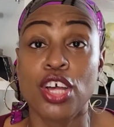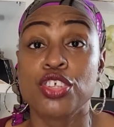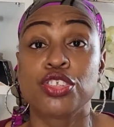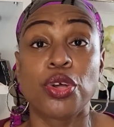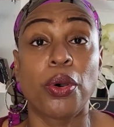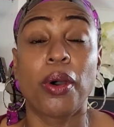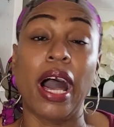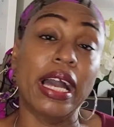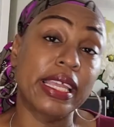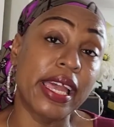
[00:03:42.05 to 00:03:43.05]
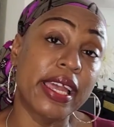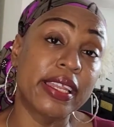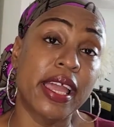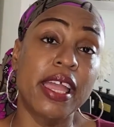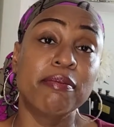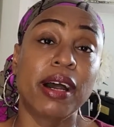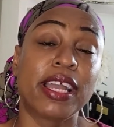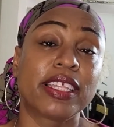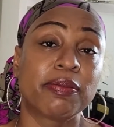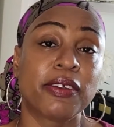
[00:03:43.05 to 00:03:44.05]
So again, in
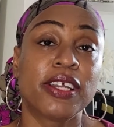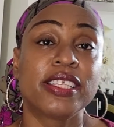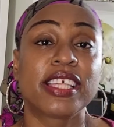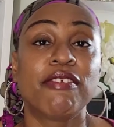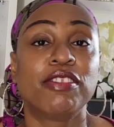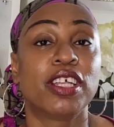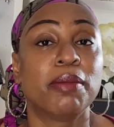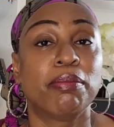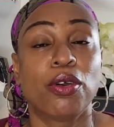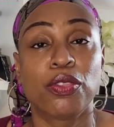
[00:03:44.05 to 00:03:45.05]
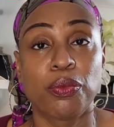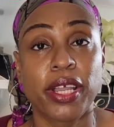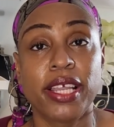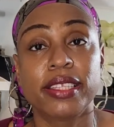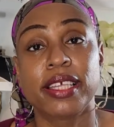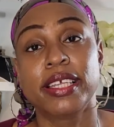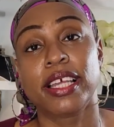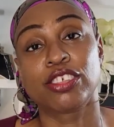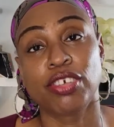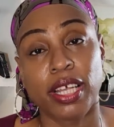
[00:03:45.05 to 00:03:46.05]
my experience, I've done it both ways,
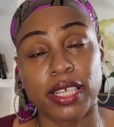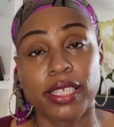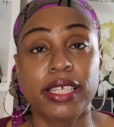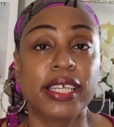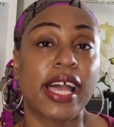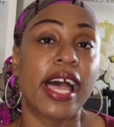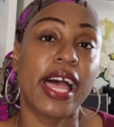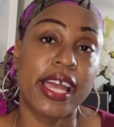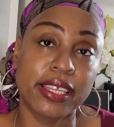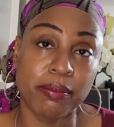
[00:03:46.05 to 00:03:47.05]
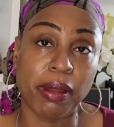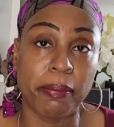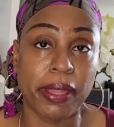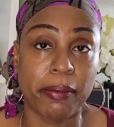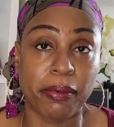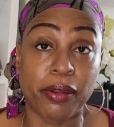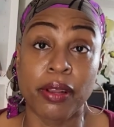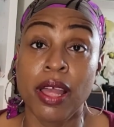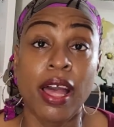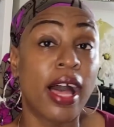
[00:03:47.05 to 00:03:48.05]
electronically and by paper.
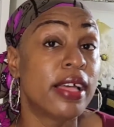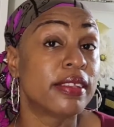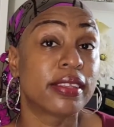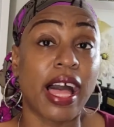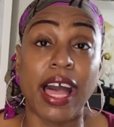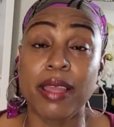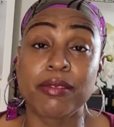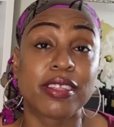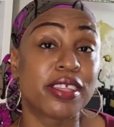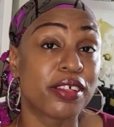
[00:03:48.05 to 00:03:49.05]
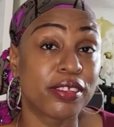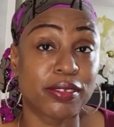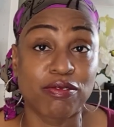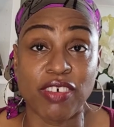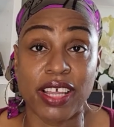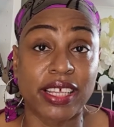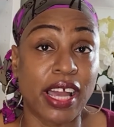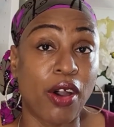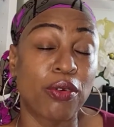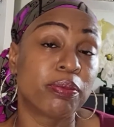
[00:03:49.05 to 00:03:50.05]
I am still writing
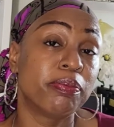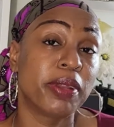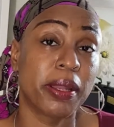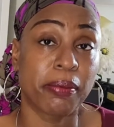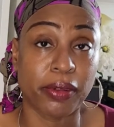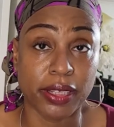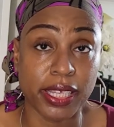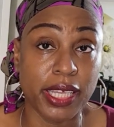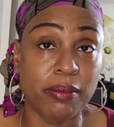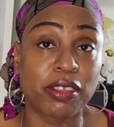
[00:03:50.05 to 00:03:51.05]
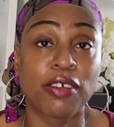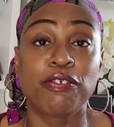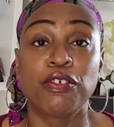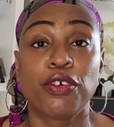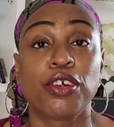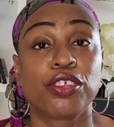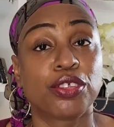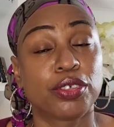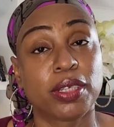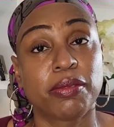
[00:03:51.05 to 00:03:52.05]
out paper claims for
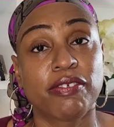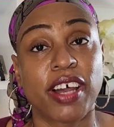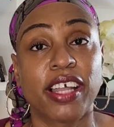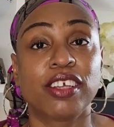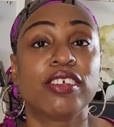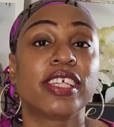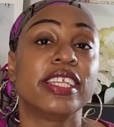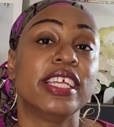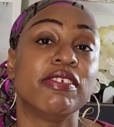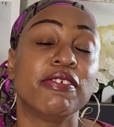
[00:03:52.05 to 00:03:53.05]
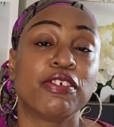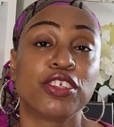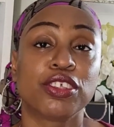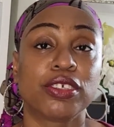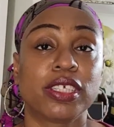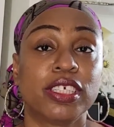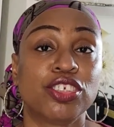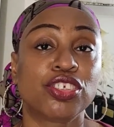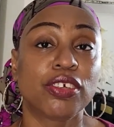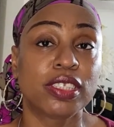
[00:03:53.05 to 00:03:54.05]
certain providers and even for certain
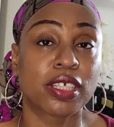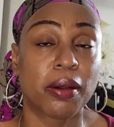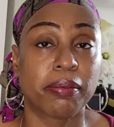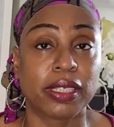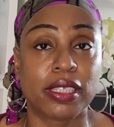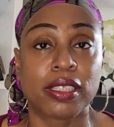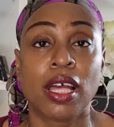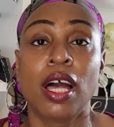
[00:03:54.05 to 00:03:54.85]
insurance companies.